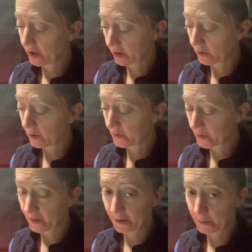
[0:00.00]
your own, so
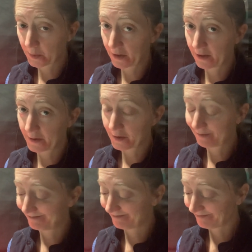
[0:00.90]
that's pretty awesome.
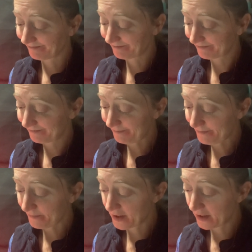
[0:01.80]

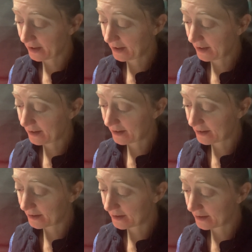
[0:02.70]

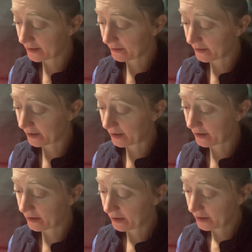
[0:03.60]
And
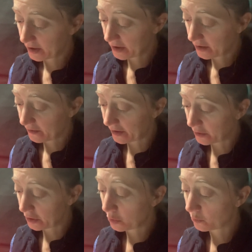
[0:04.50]
then
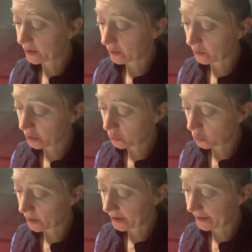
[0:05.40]
you would
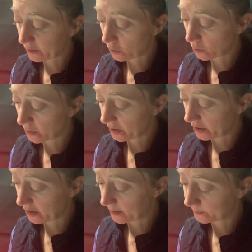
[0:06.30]
want to add a quart of
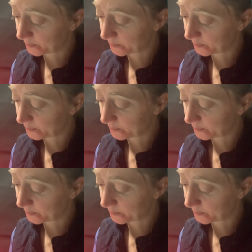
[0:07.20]
that,